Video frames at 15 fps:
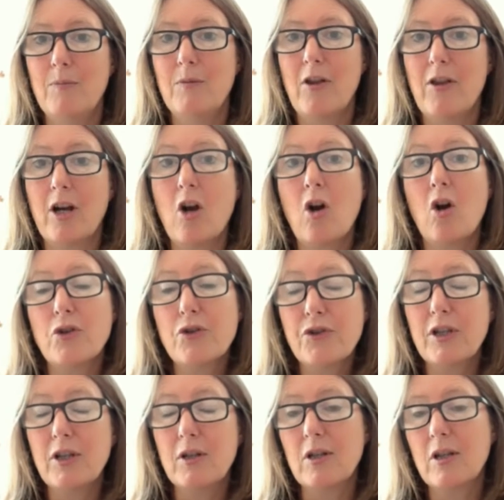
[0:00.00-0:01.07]
Are there costs
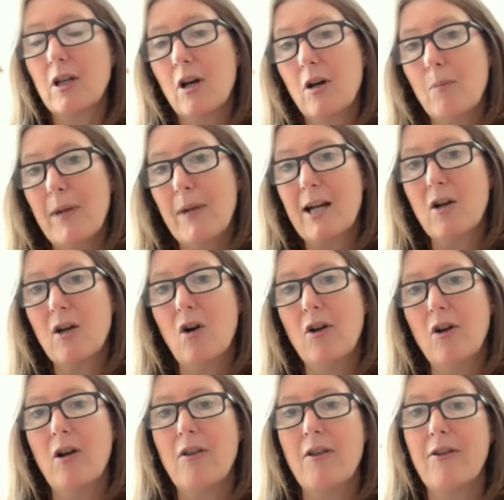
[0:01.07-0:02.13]
that you can cut back
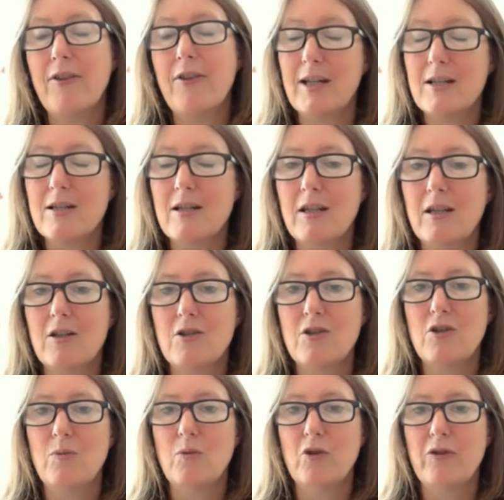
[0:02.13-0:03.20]
on? Are there things that you can
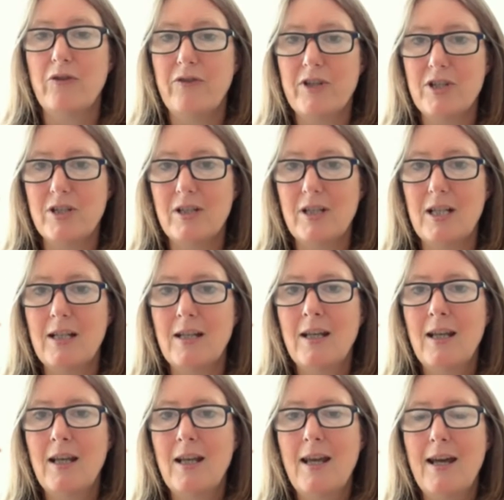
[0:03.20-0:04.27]
do more efficiently,
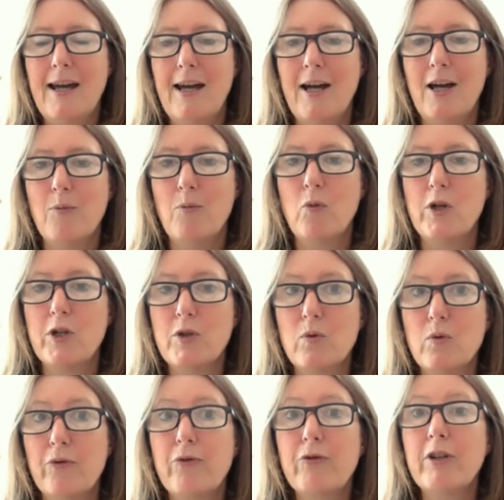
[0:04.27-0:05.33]
which
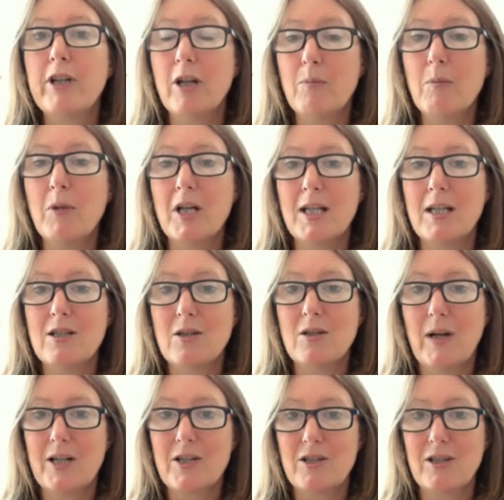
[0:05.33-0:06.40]
would free up money to
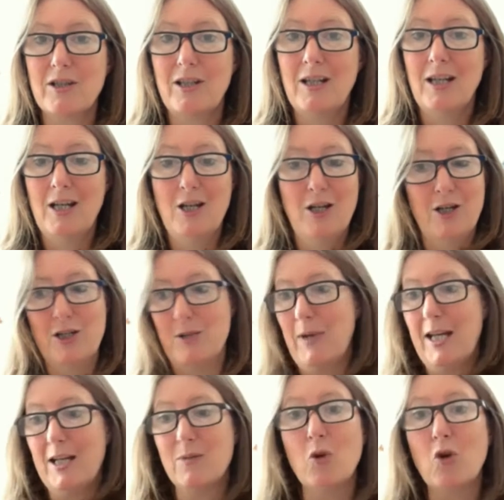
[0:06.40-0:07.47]
actually
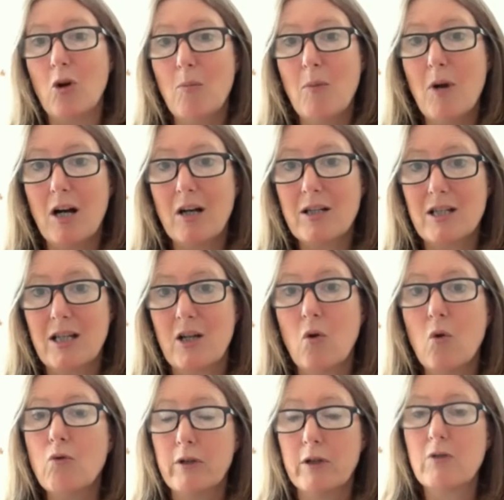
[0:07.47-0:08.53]
spend more on marketing
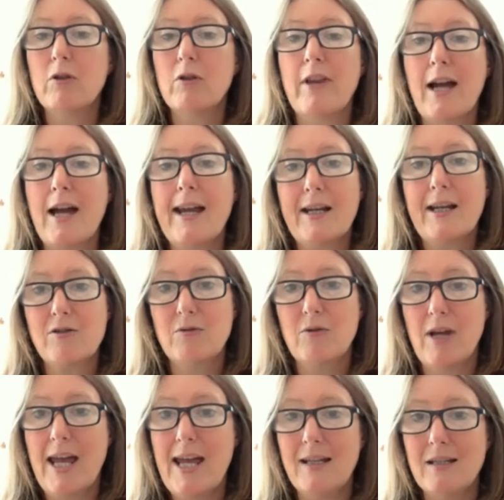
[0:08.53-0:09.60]
or recruit that extra
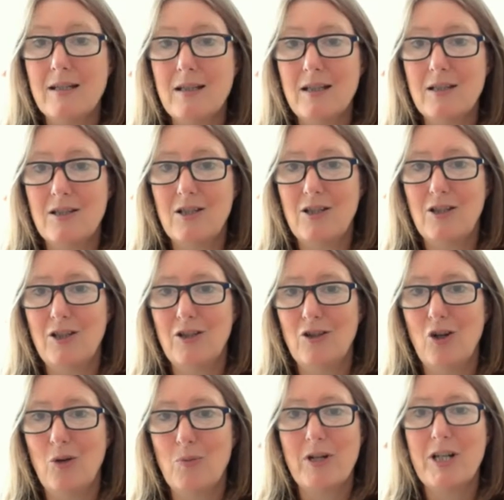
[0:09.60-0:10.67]
head into
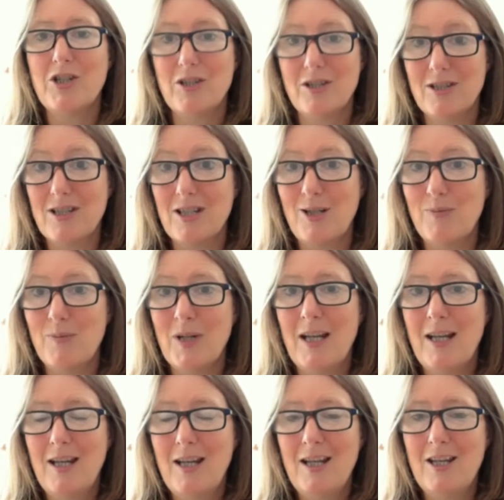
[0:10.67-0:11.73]
your operations team?
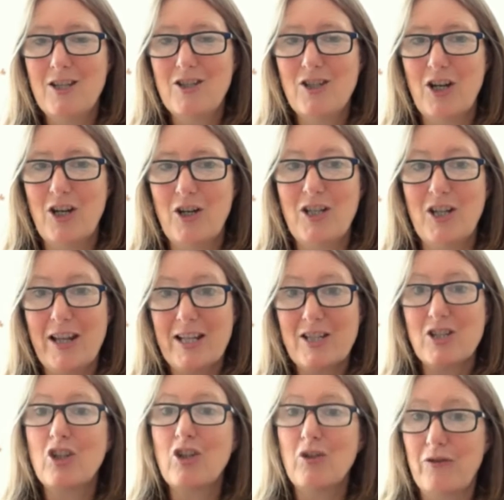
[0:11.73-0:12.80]
So,
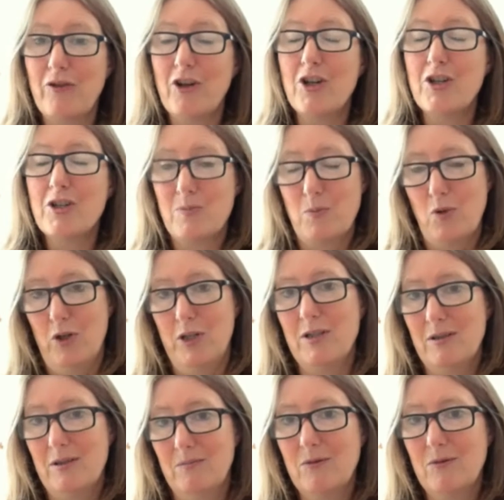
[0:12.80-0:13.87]
that's a good first
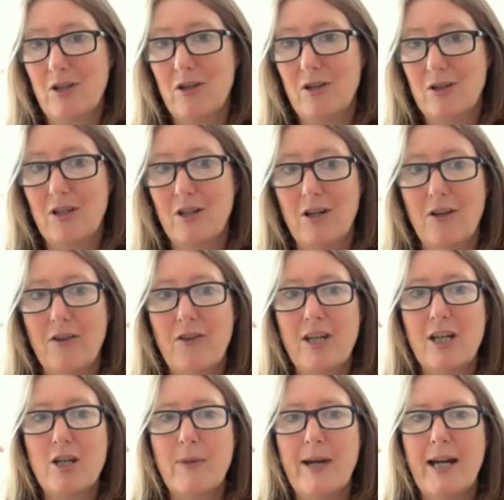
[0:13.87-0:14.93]
point to
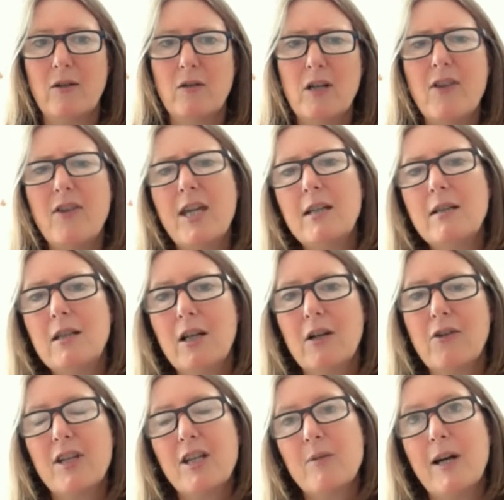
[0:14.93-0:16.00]
think about. And then,
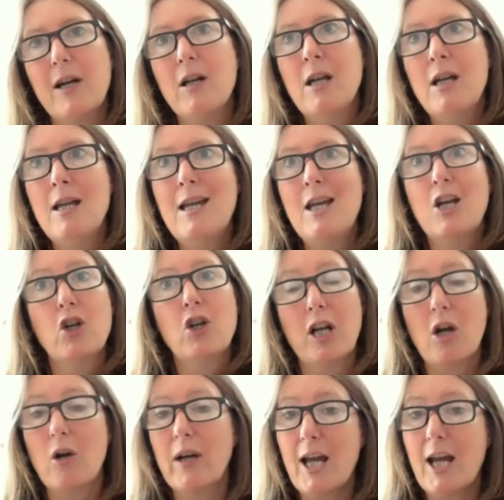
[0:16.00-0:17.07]
think about, could I
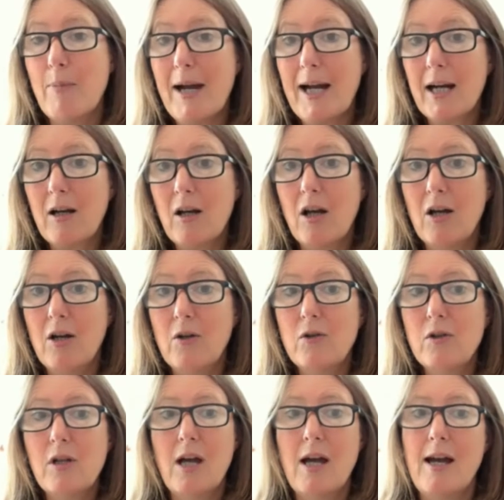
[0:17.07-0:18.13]
go and get a bank
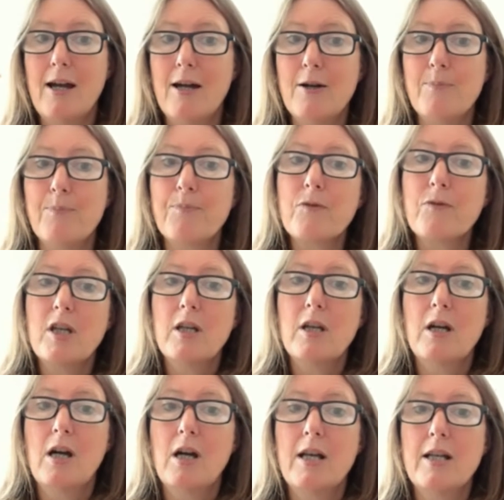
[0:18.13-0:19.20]
loan?
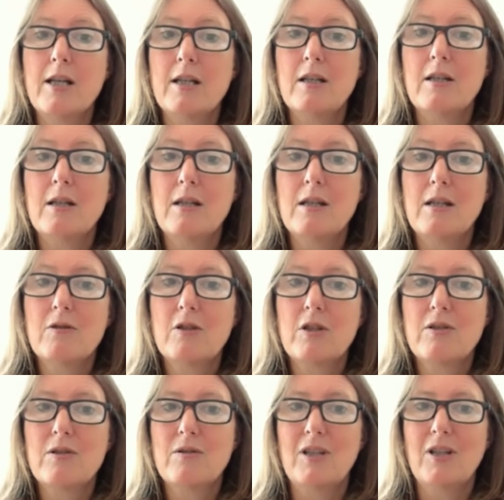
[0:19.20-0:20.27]

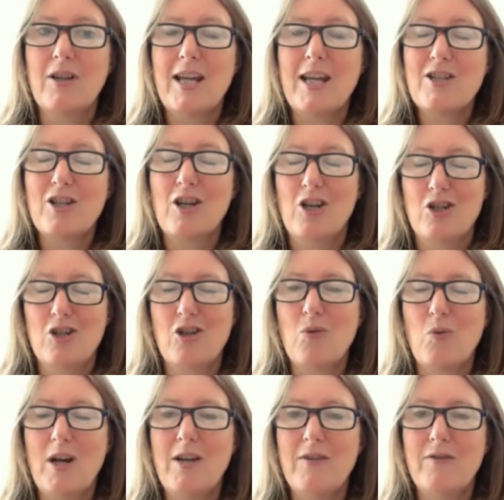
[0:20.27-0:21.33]
Because, that's another
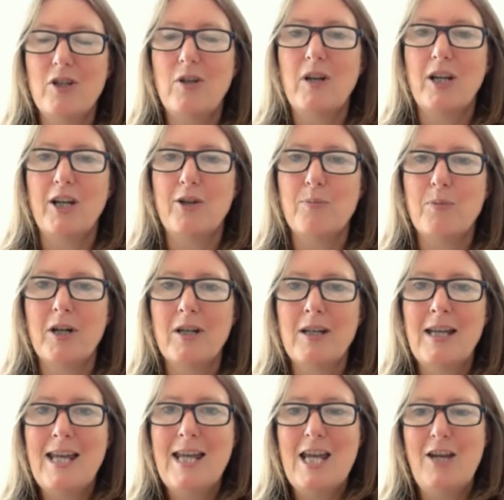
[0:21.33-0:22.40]
way of doing it. But
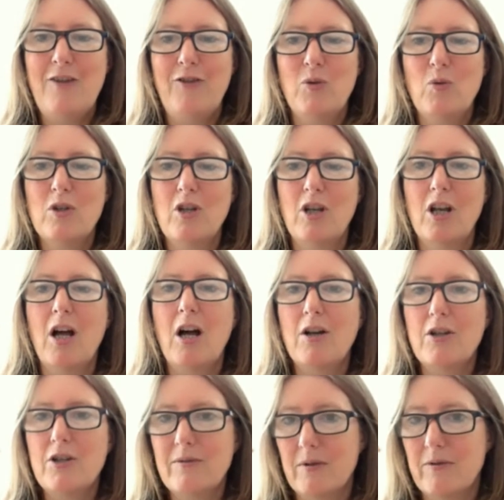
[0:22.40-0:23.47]
if you want
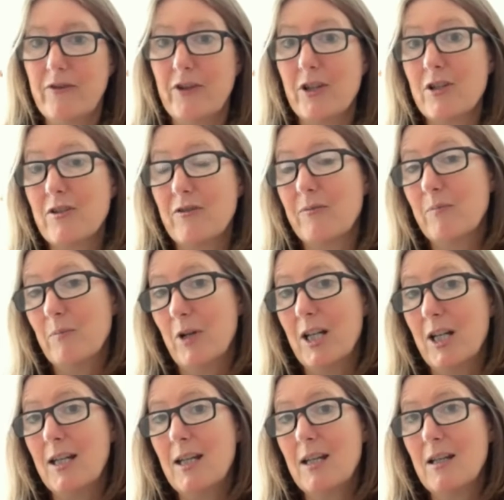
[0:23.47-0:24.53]
larger funds of
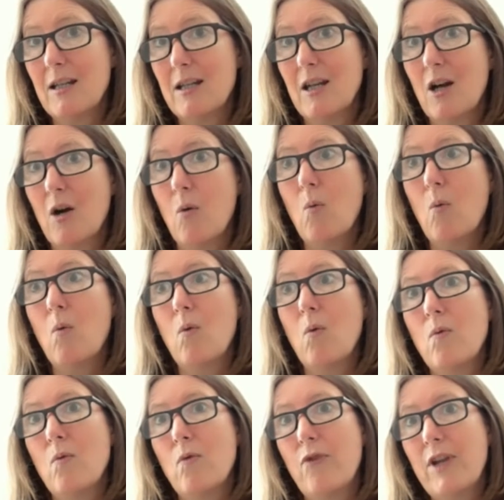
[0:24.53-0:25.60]
money, a
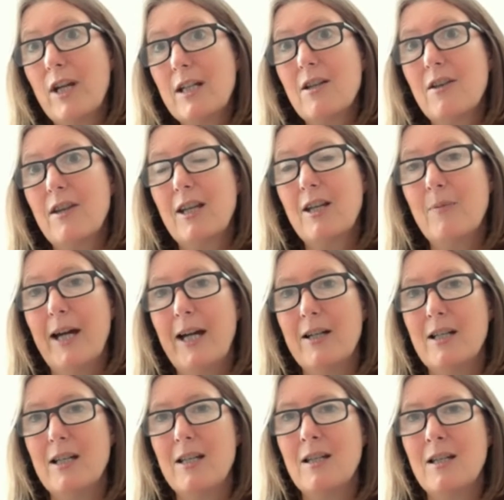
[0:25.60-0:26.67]
thing to think
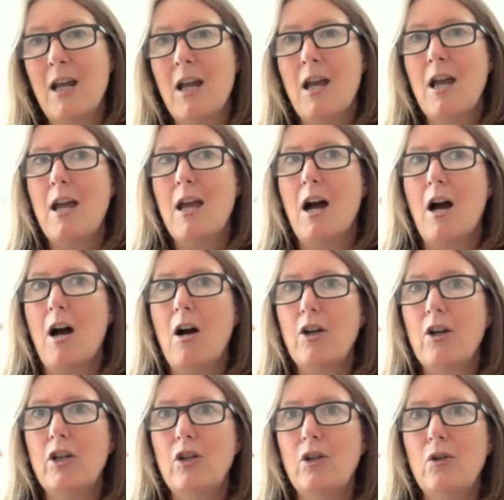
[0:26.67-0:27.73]
about is are
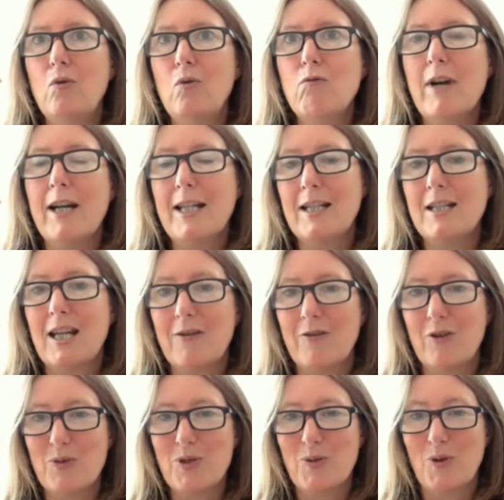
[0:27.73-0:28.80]
you ready to give
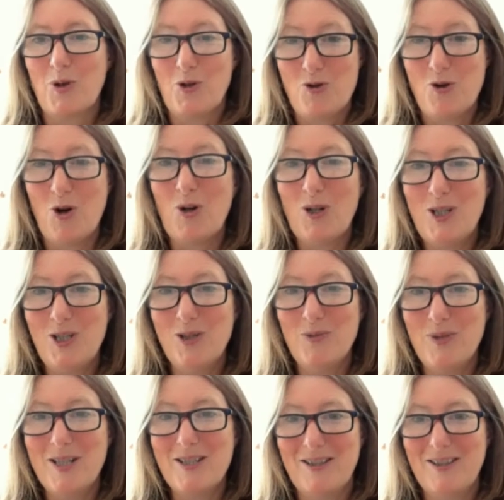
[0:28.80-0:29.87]
up some control in your
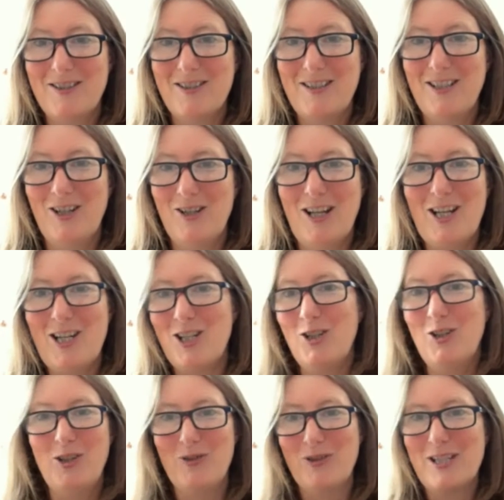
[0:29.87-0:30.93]
business? You know, like
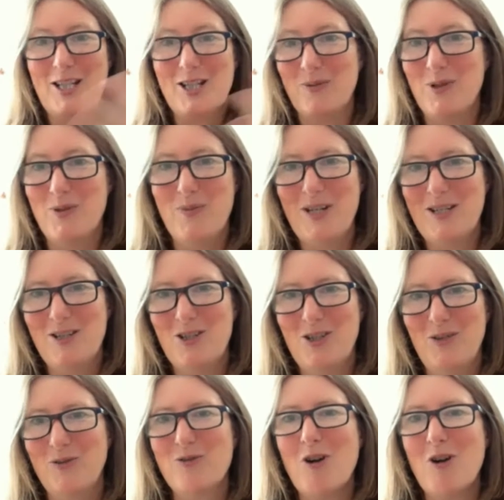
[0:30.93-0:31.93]
you've set up your business, you've